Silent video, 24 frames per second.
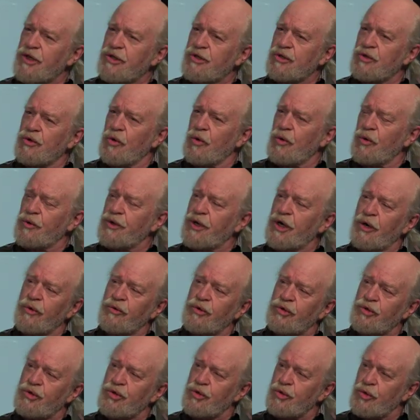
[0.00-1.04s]
sold
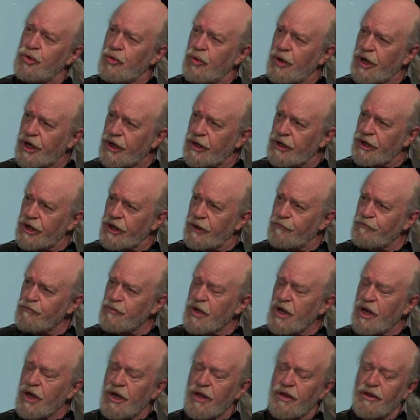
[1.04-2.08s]
out too quickly.
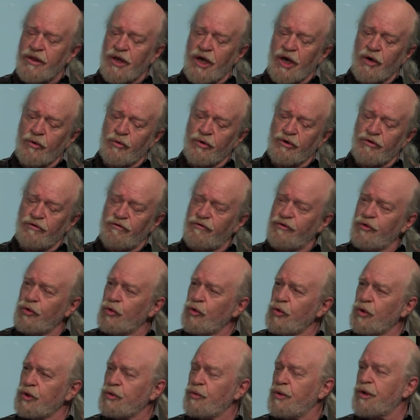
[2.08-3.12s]
They were
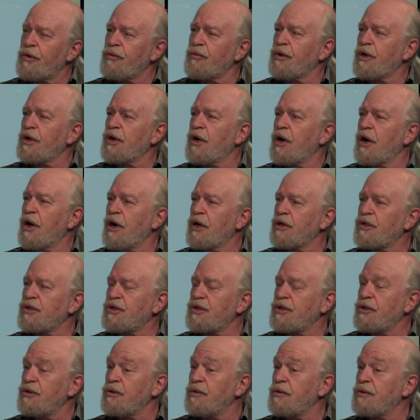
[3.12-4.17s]
fooled with regards
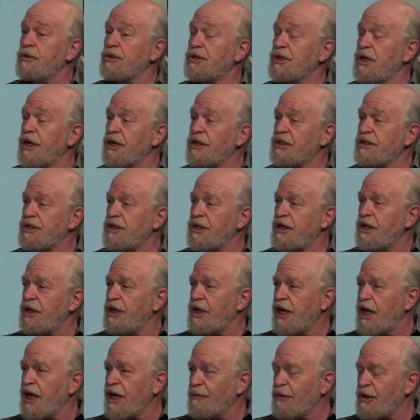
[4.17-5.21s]
to Site C
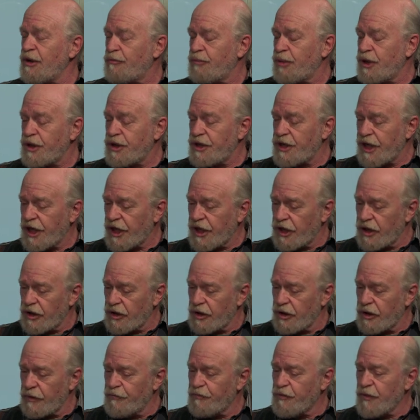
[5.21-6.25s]
Dam in
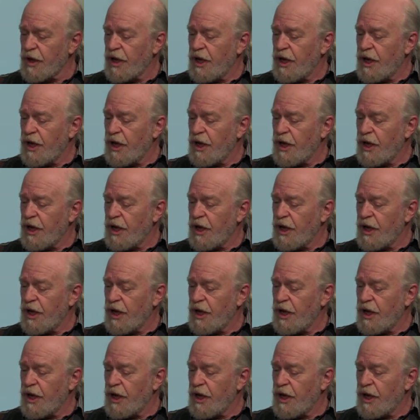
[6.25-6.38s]
particular,